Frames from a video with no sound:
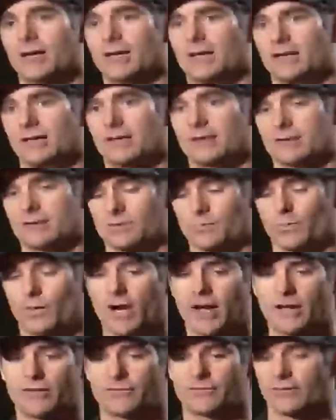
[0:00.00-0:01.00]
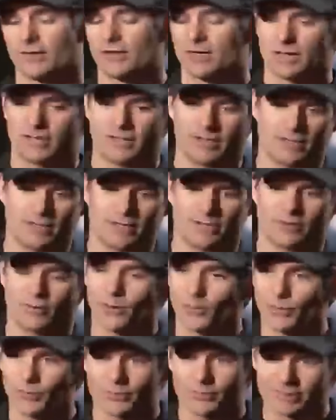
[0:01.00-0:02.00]
he and his wife,
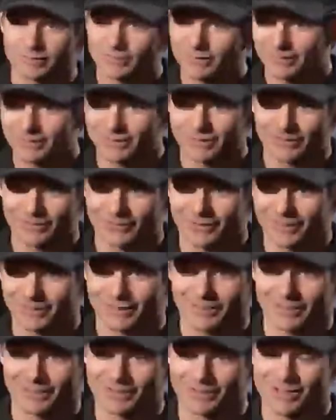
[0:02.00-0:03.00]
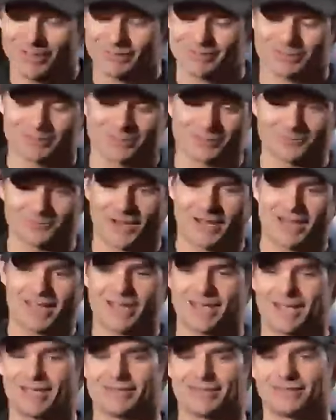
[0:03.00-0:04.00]
hold, you know, an Oscar in my
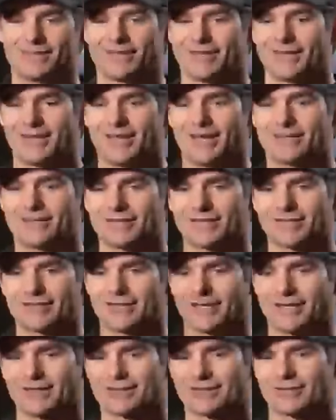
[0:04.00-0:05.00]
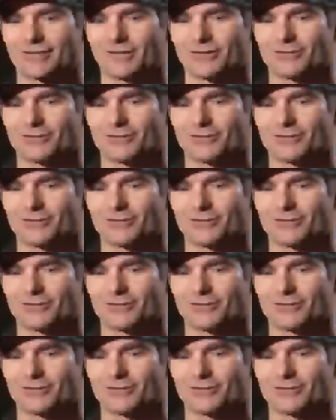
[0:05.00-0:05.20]
hand, and then go